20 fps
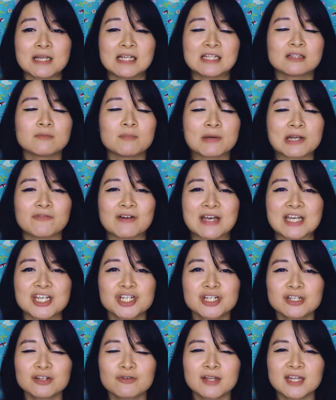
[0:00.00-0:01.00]
me a little bit of
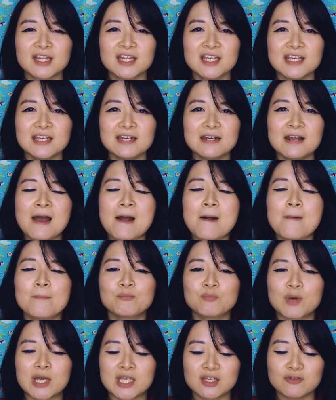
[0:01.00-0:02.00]
Asian cuisine,
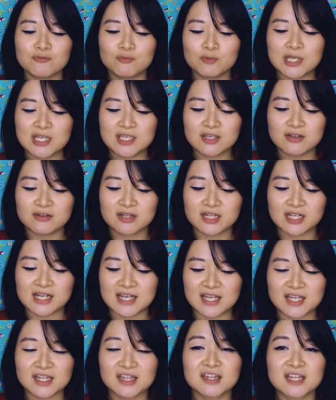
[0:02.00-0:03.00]
where we use
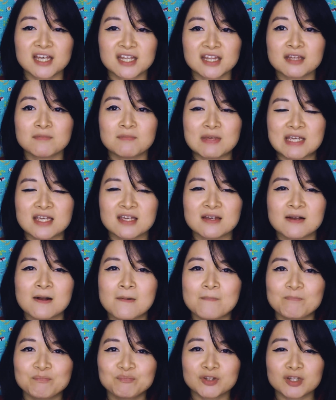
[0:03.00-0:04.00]
like sesame
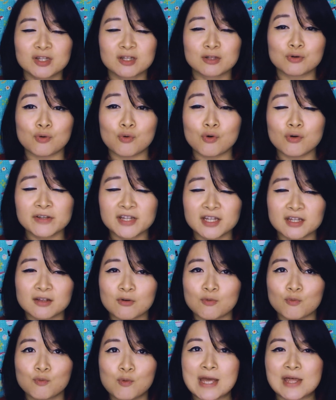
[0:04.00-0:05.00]
sauce
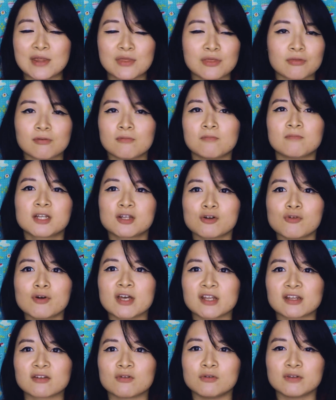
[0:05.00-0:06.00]
with
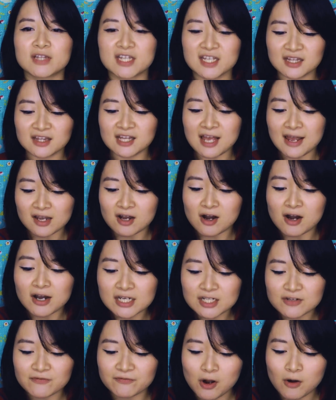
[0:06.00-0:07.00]
soya sauce. It's that
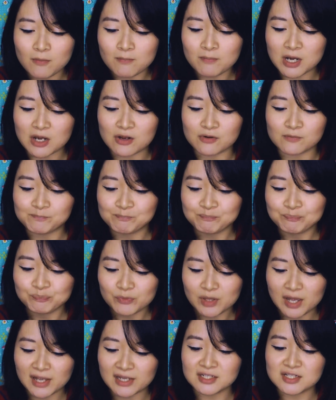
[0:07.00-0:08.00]
kind of combo,
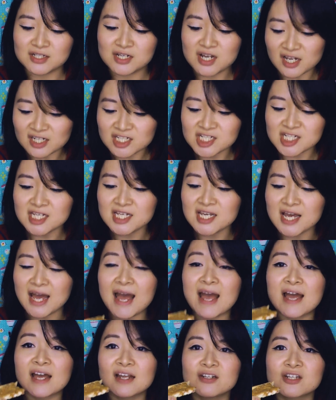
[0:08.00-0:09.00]
like nutty
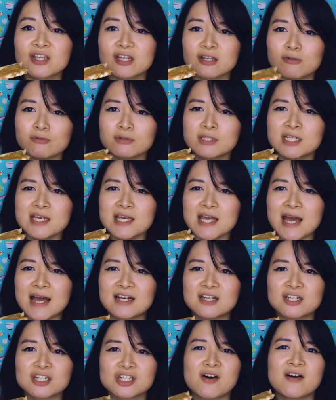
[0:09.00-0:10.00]
and salty
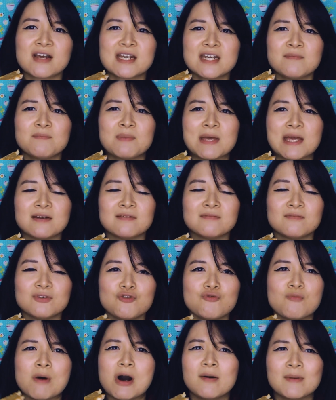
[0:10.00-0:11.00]
and a tiny bit
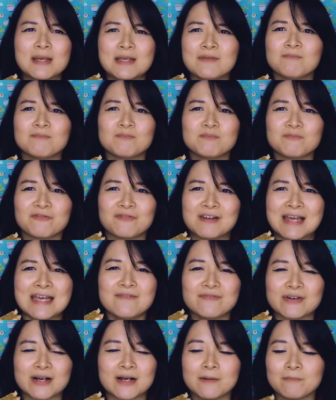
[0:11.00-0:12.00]
umami
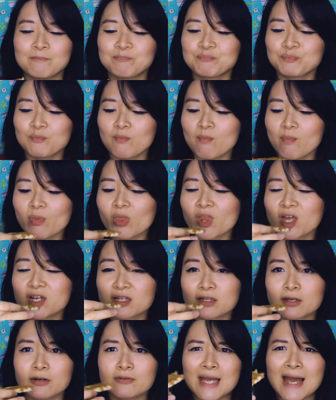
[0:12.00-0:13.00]
flavour.
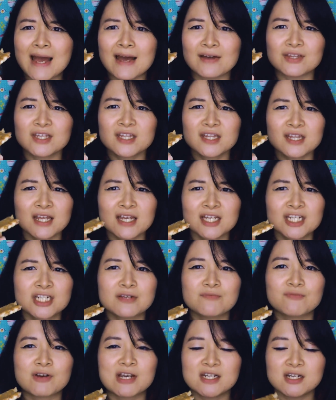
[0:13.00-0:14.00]
So yeah, this is
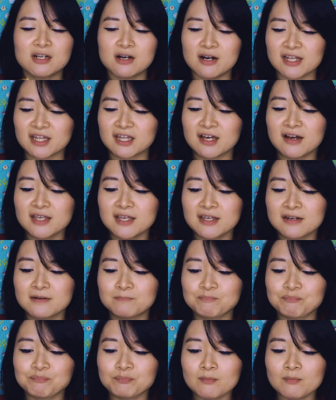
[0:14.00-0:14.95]
actually really nice. I can